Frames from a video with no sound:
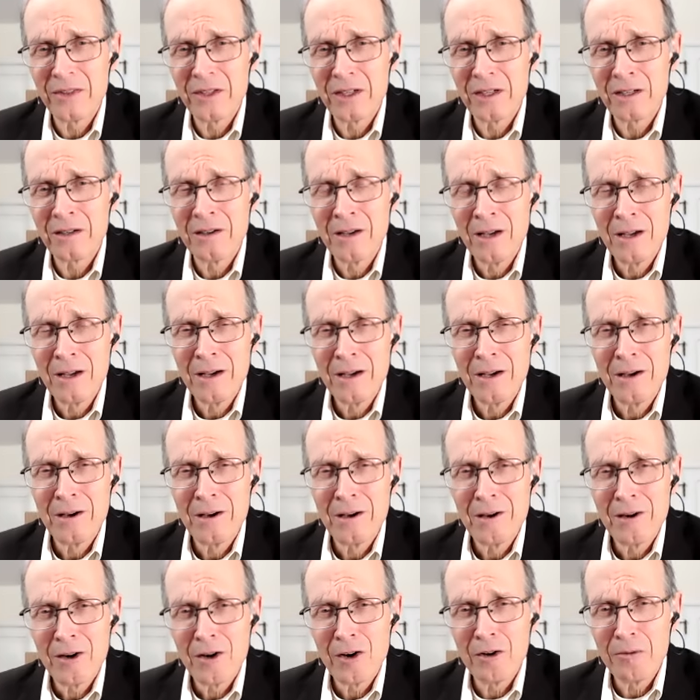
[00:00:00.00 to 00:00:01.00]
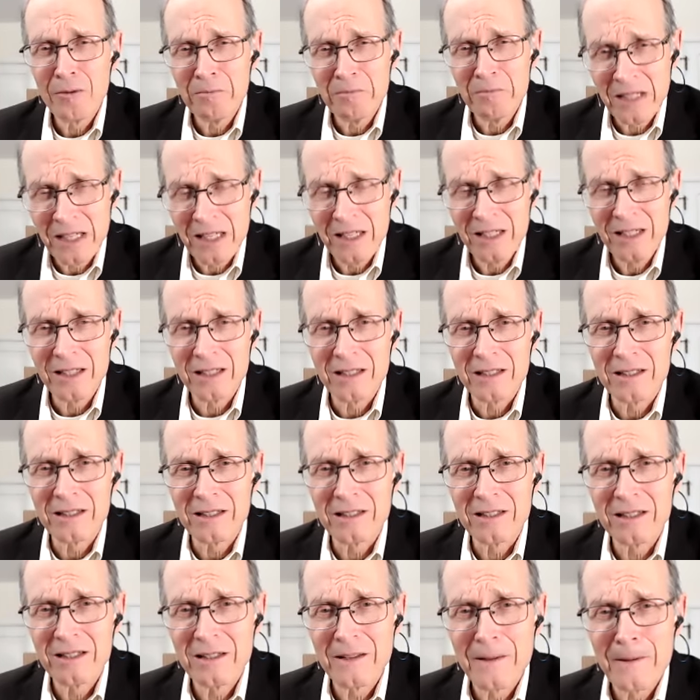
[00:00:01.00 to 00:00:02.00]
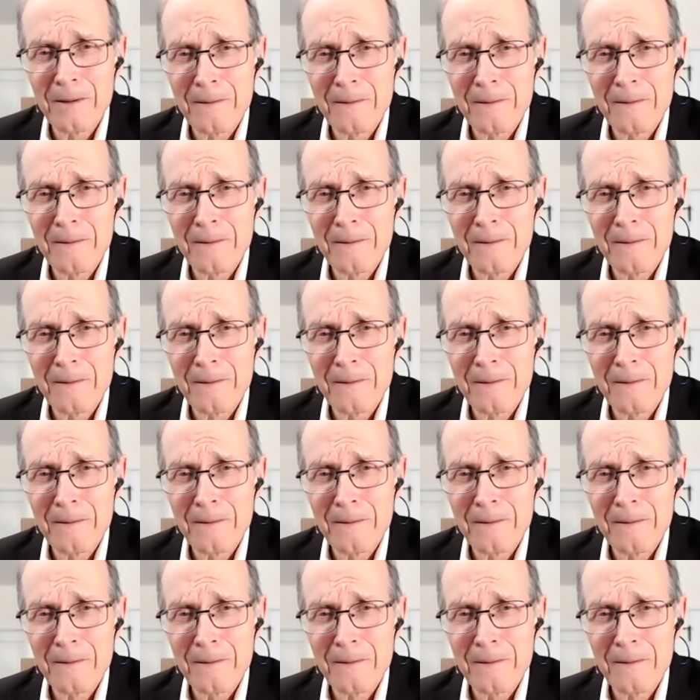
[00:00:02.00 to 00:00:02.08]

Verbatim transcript: their obedience.